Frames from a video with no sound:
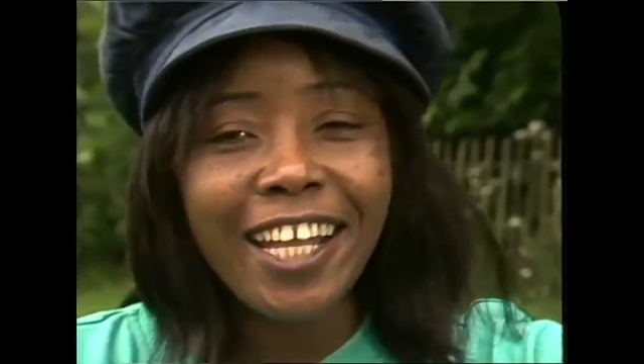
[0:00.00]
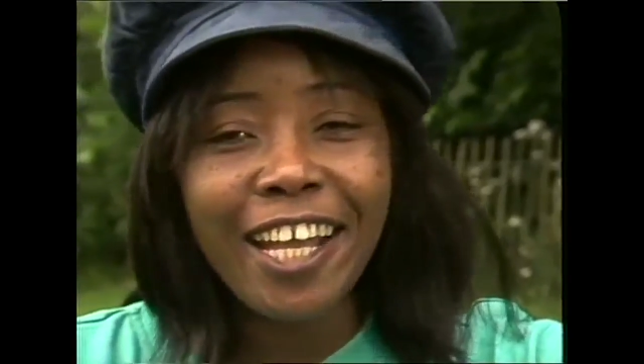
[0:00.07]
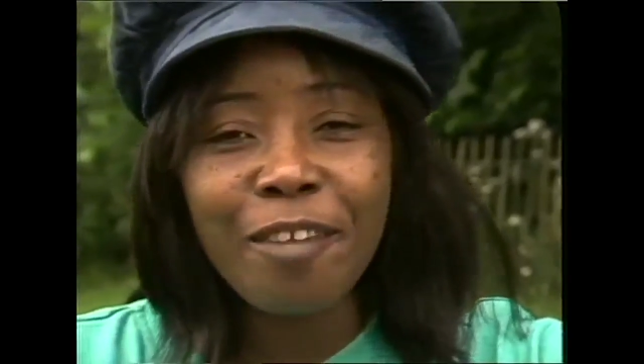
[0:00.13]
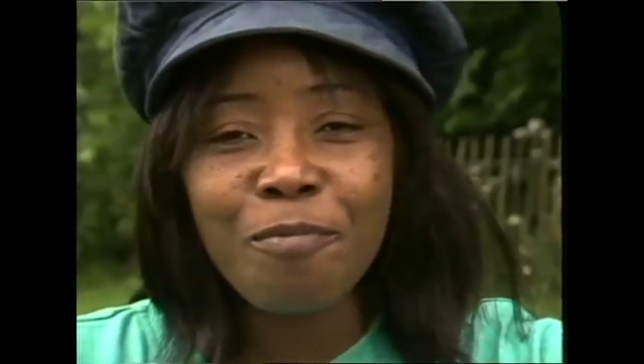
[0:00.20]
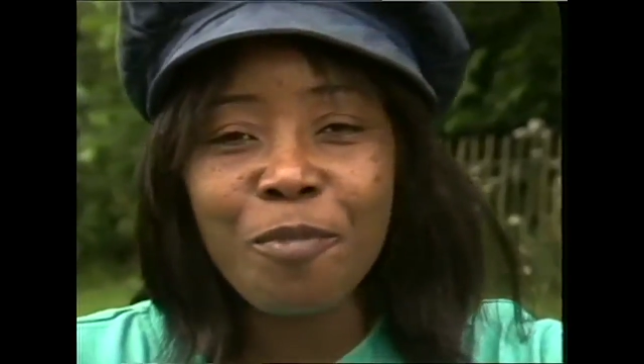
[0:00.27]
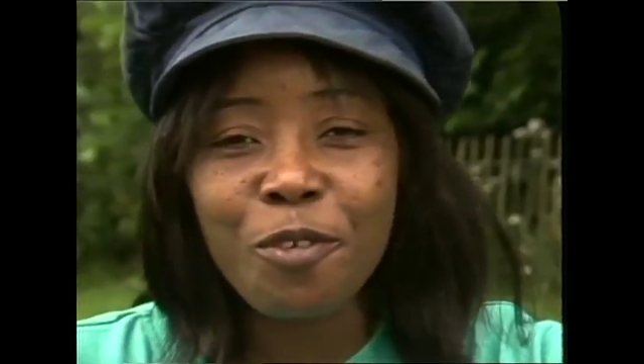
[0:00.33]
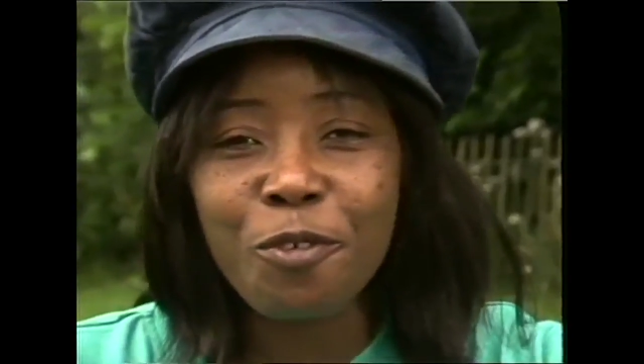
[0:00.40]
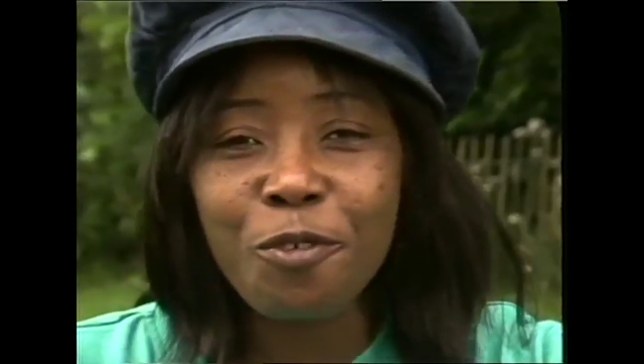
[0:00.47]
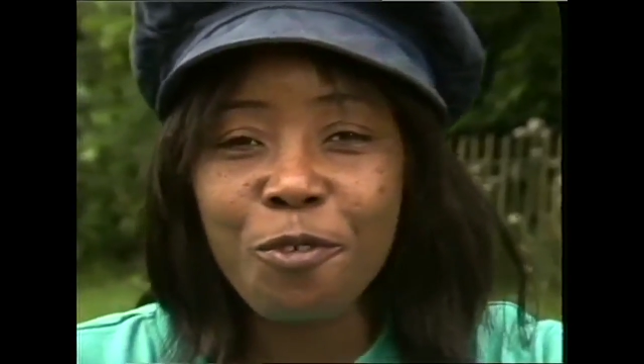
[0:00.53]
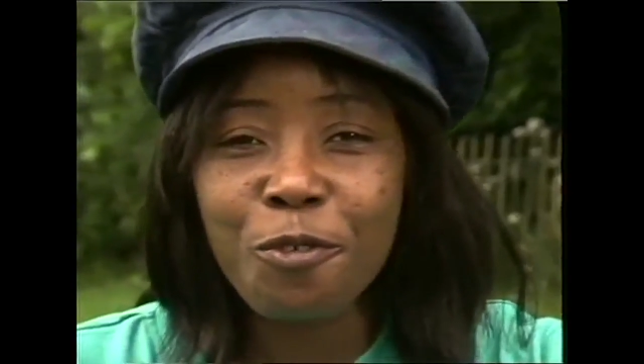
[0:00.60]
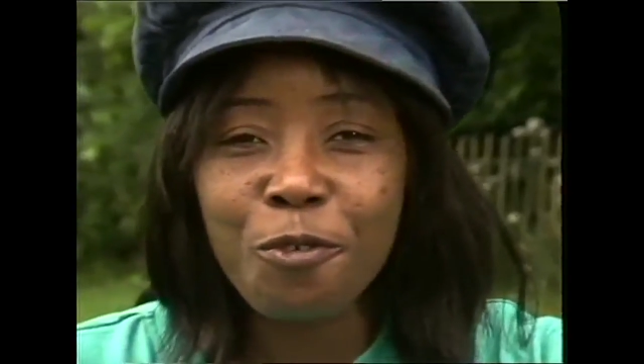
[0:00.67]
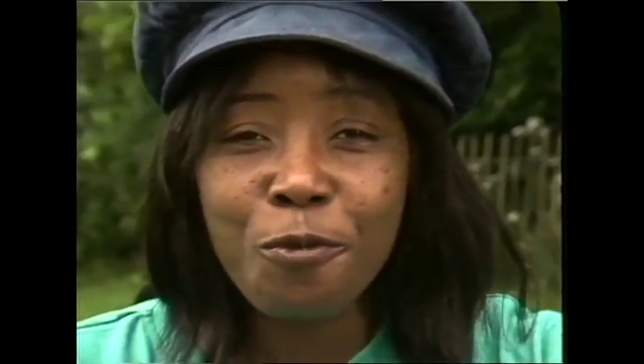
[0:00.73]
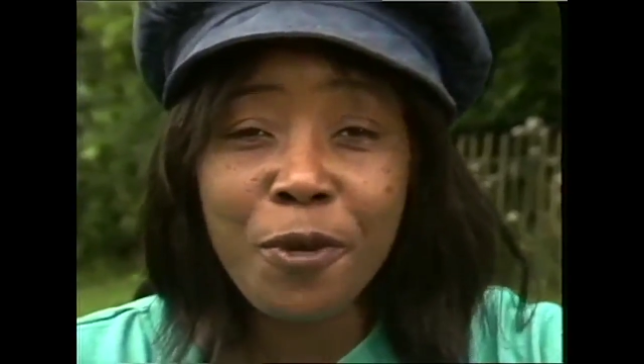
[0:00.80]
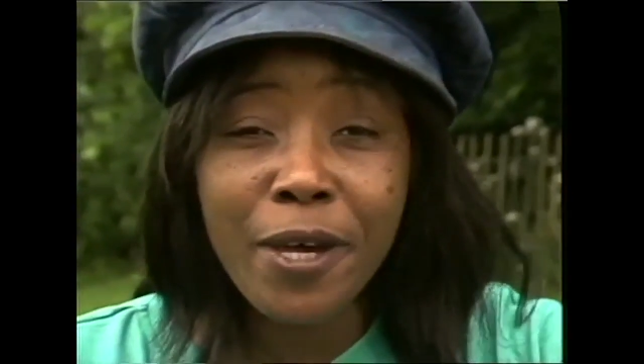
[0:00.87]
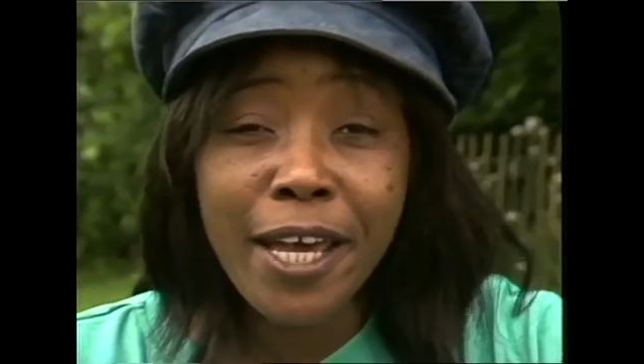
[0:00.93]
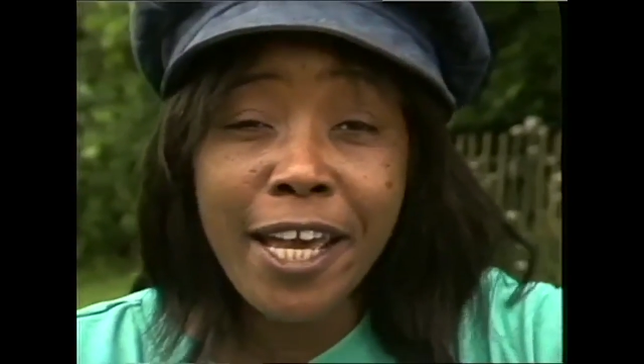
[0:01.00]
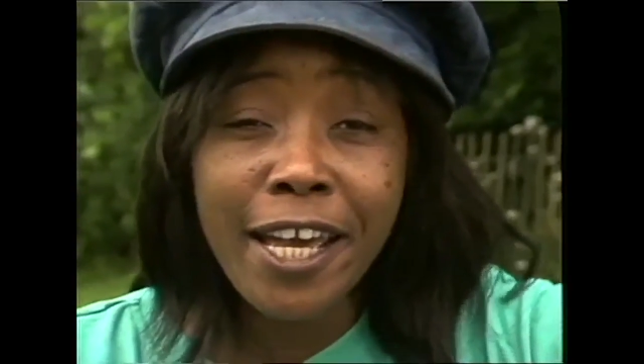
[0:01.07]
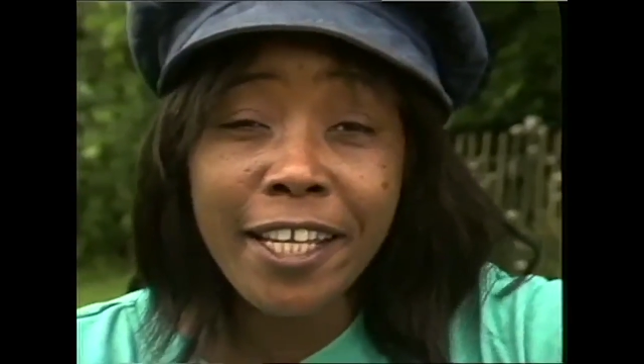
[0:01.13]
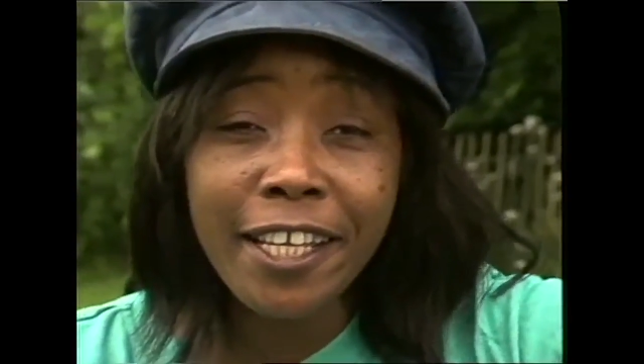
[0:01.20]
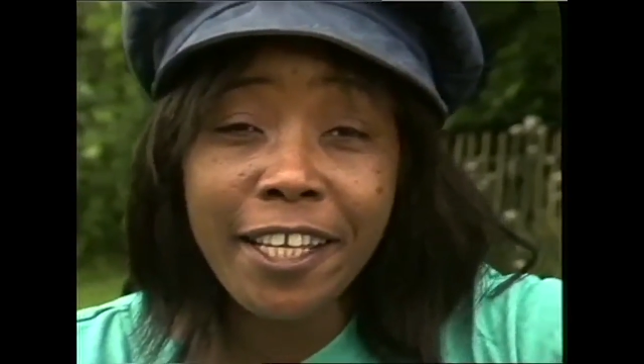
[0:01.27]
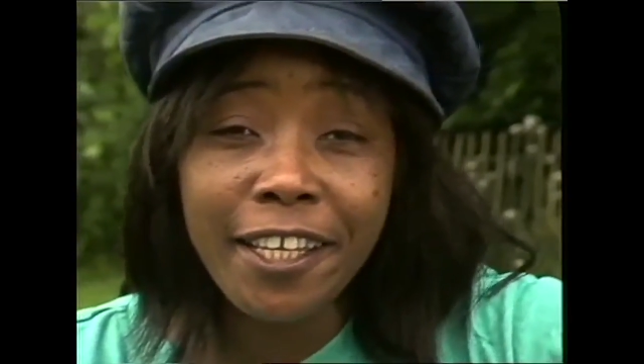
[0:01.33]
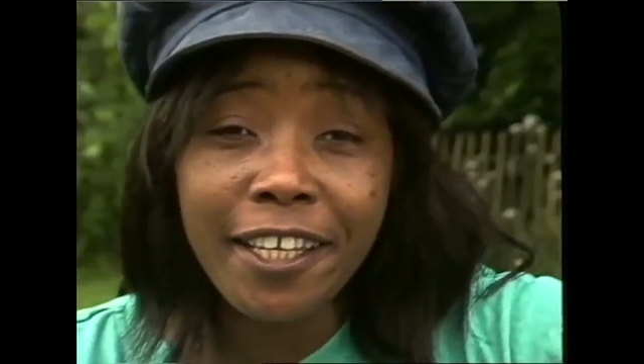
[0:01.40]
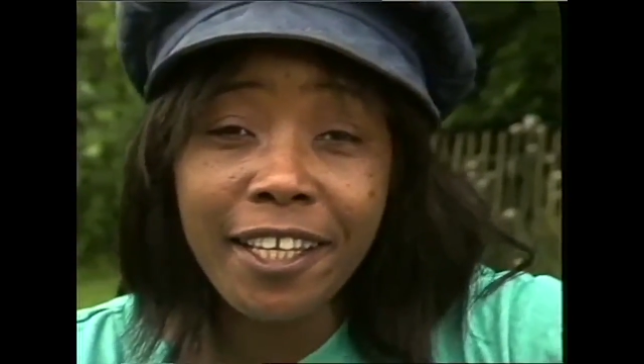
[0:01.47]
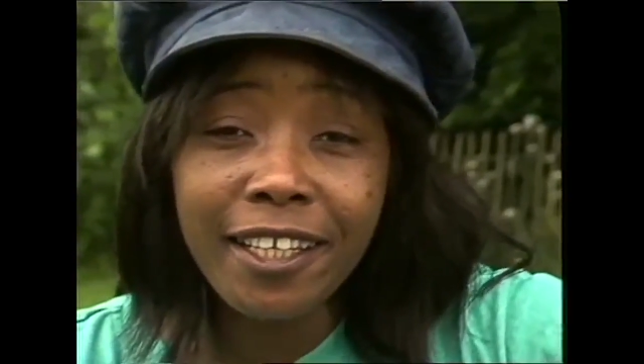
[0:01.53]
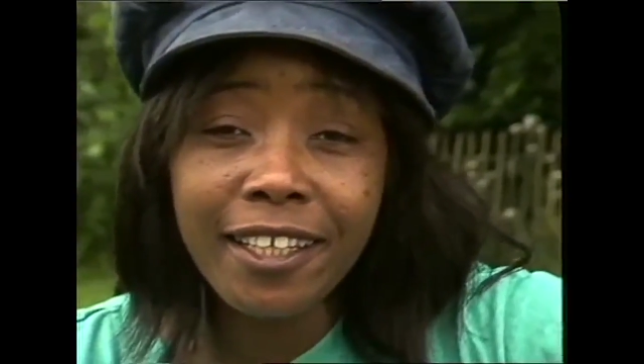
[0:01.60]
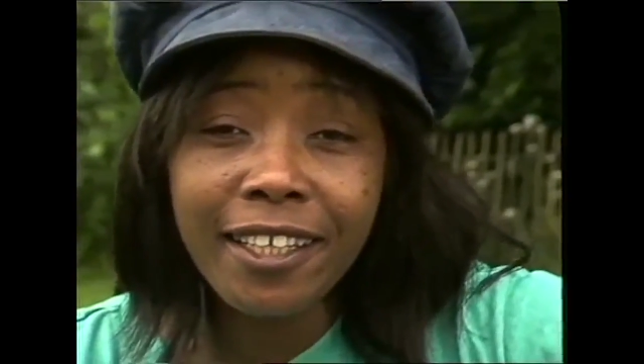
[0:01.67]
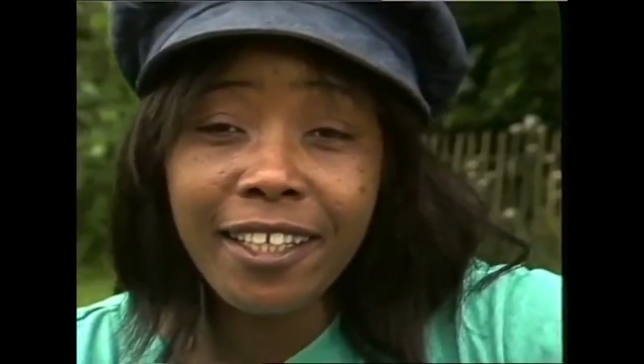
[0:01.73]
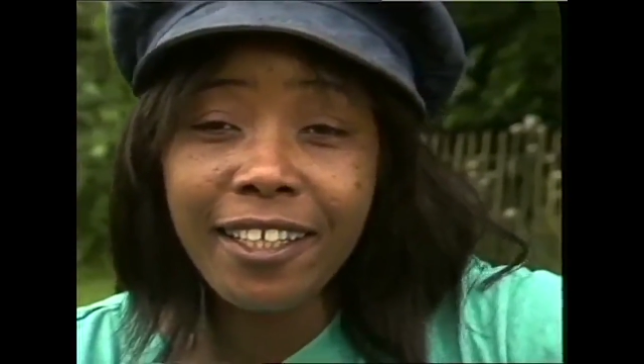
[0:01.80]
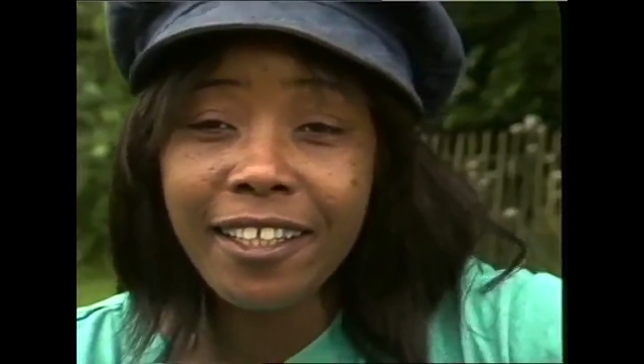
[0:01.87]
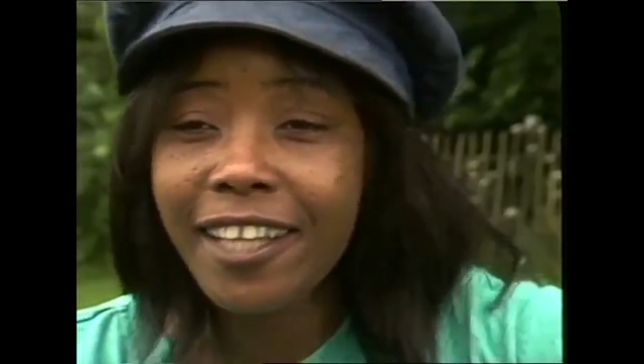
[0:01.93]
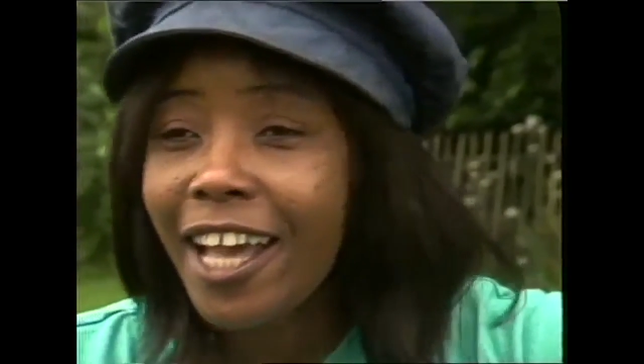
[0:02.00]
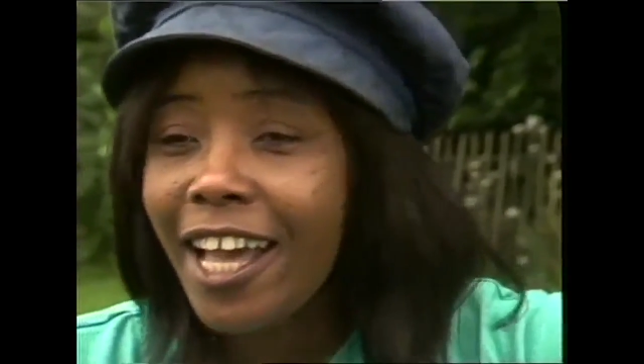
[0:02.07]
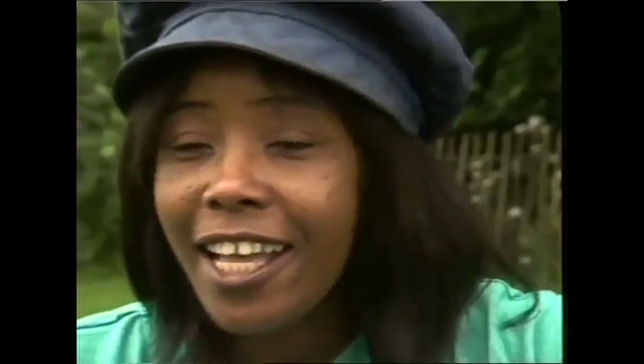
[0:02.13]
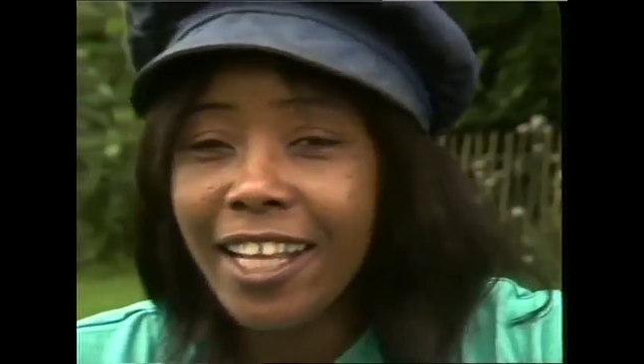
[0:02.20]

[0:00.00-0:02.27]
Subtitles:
and blue, waiting